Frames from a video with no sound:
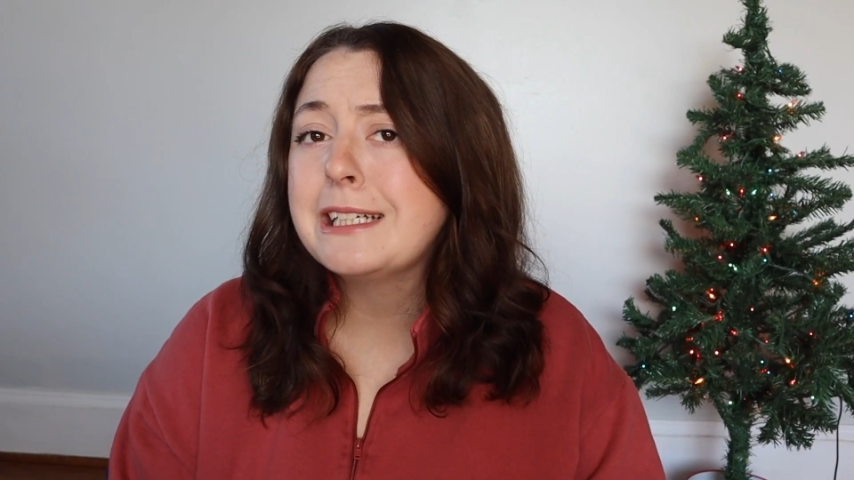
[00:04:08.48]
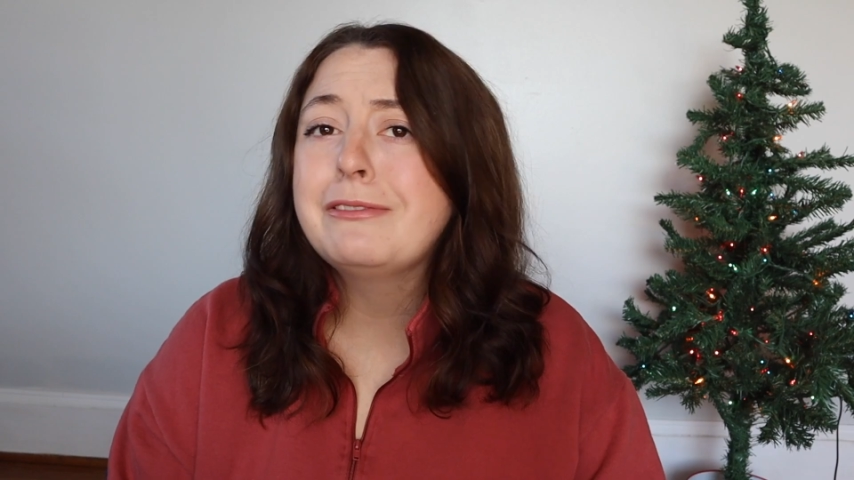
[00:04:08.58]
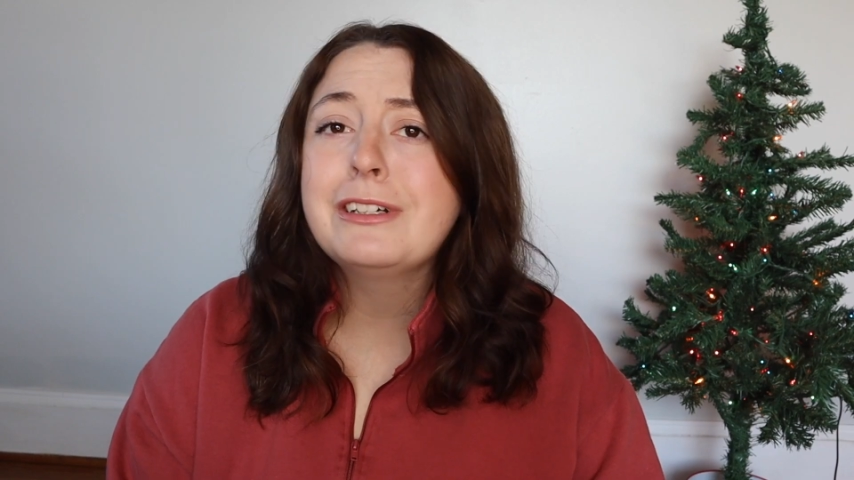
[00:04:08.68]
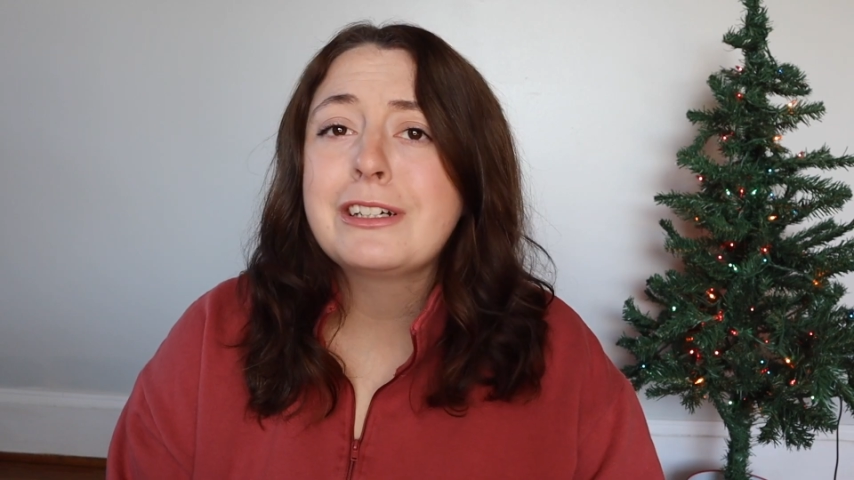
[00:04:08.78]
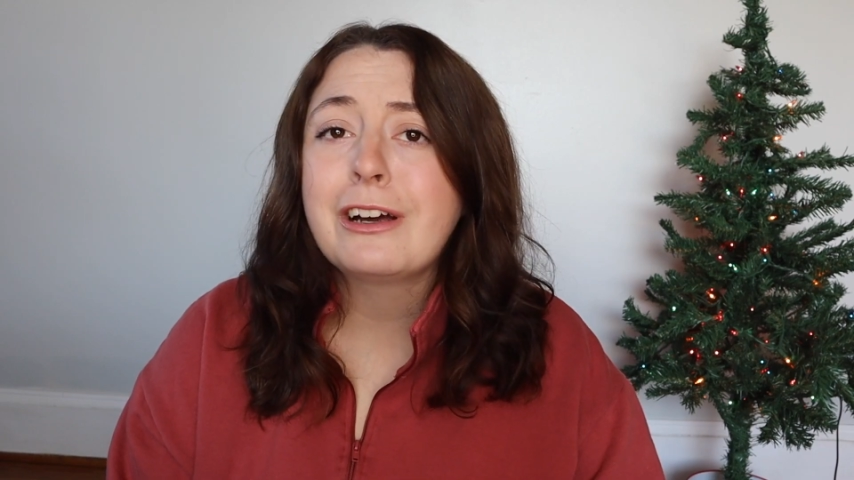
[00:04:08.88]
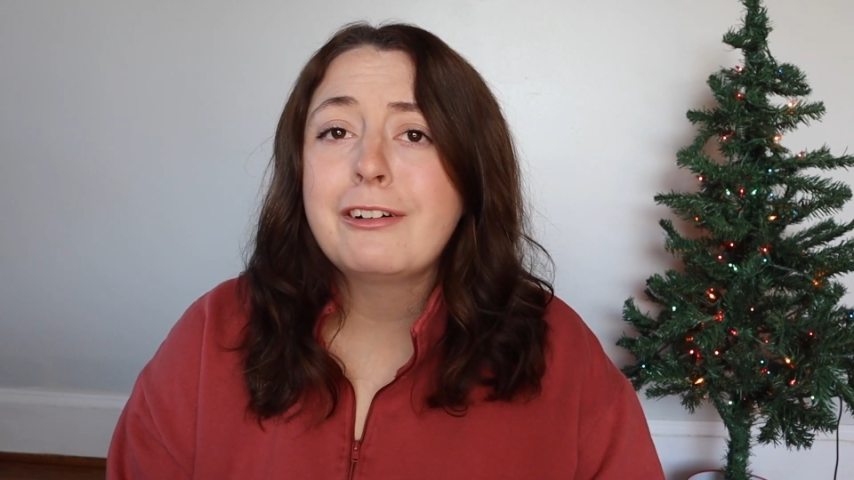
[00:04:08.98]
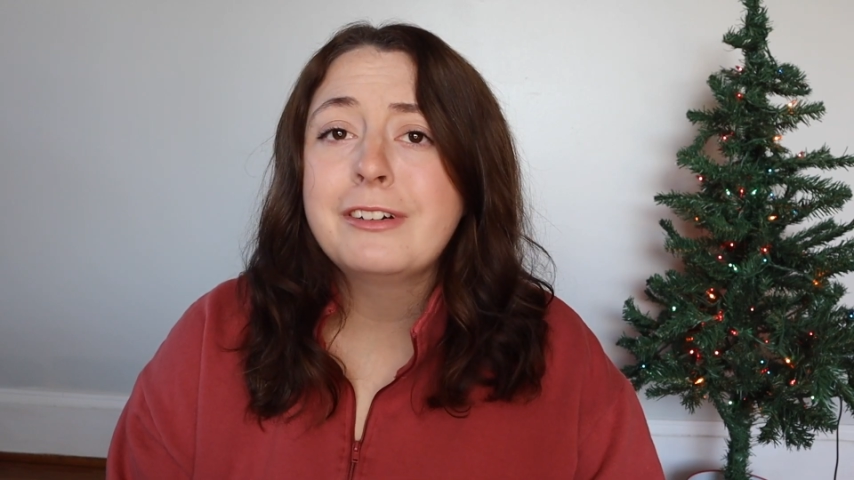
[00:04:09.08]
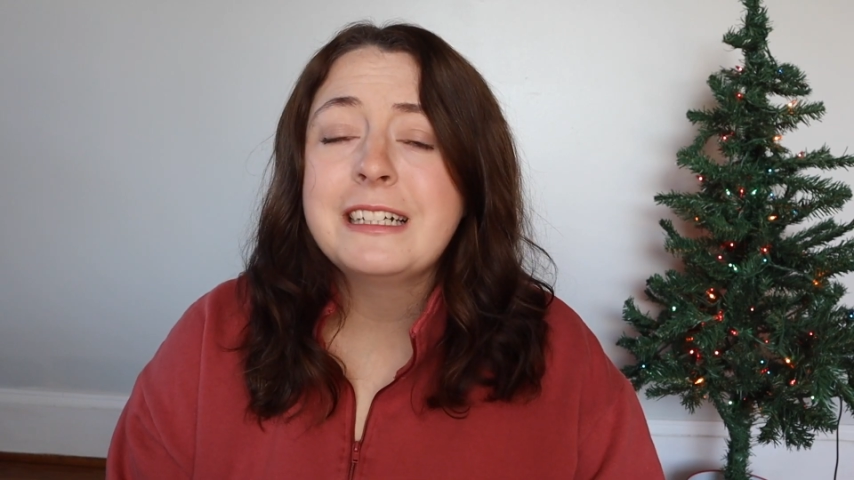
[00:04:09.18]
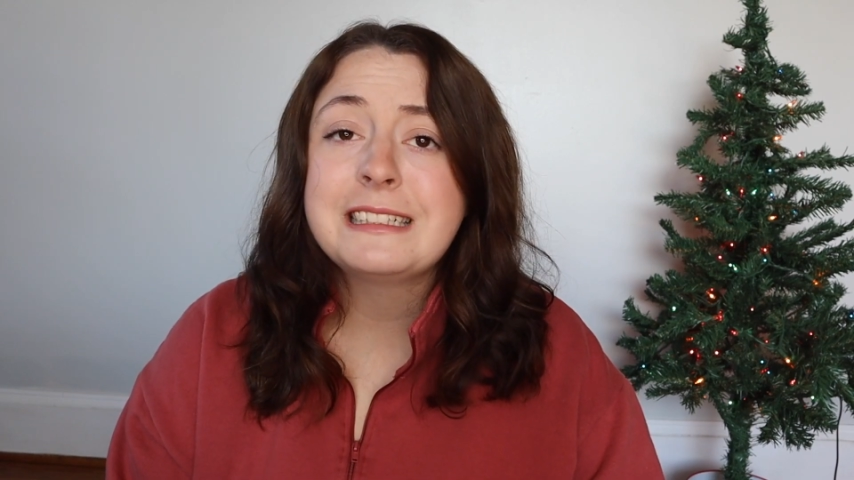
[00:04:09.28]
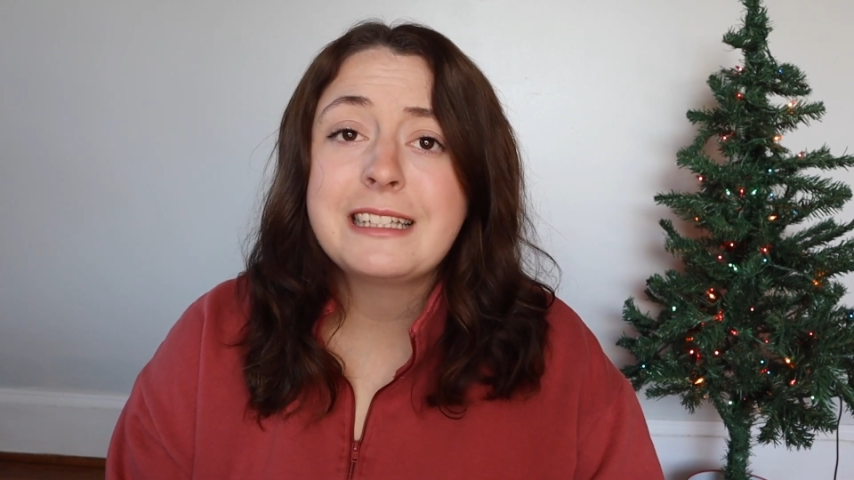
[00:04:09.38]
if your
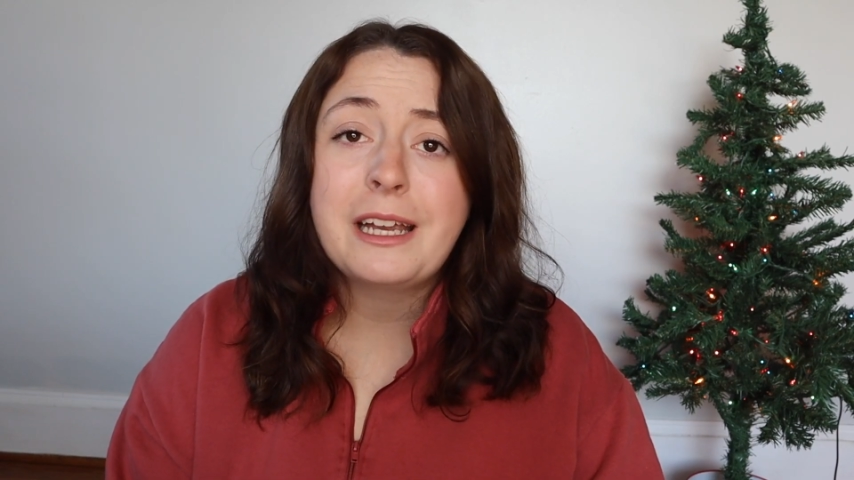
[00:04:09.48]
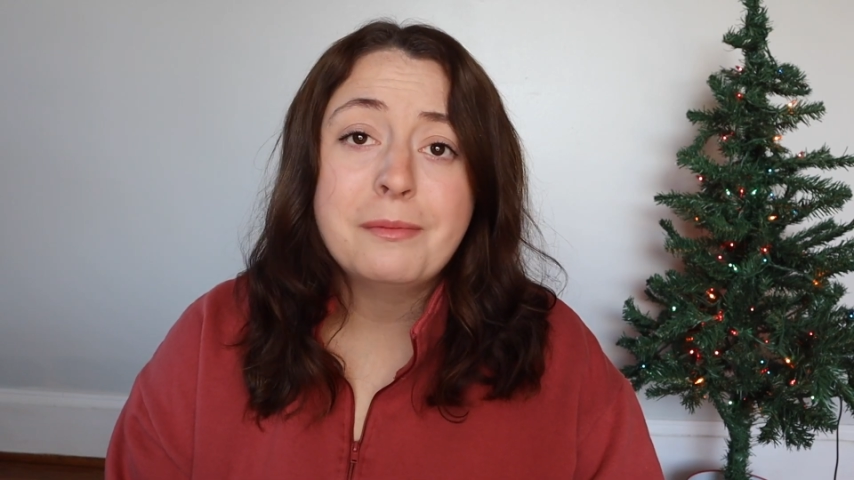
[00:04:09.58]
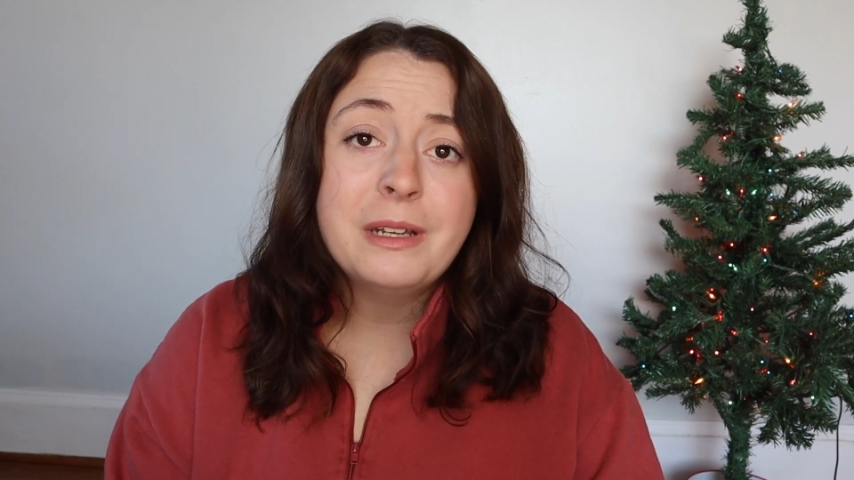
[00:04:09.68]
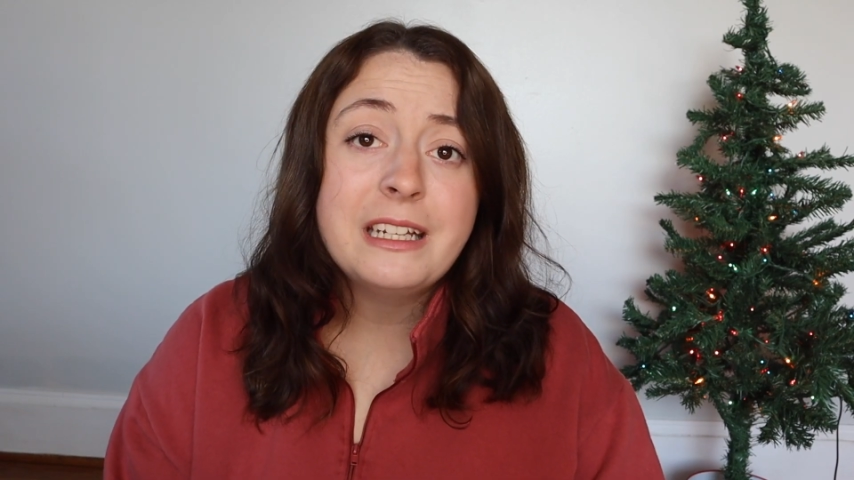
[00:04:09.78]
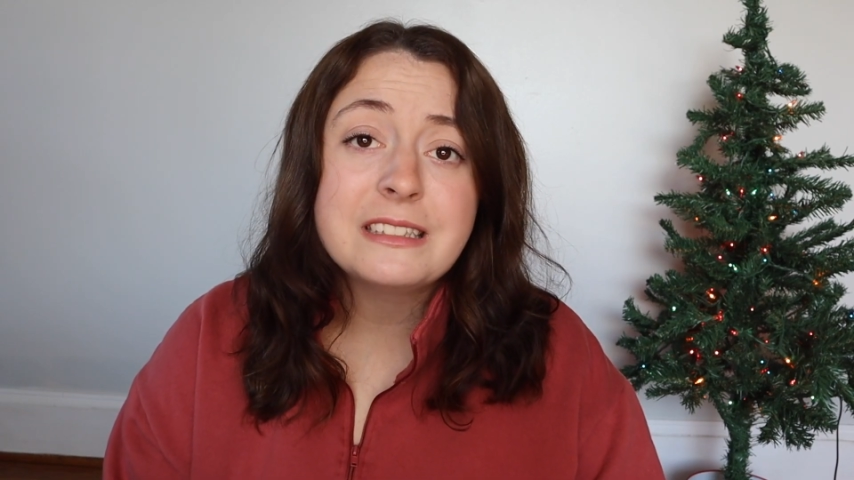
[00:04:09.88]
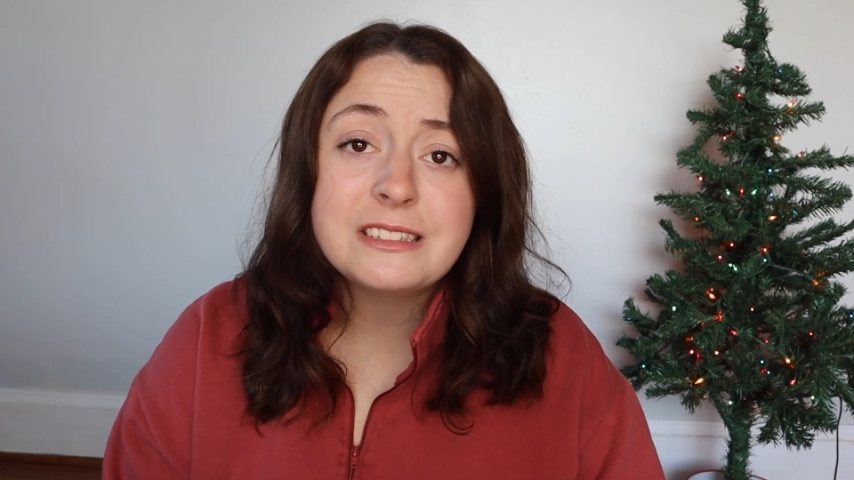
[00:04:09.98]
girlfriend is like me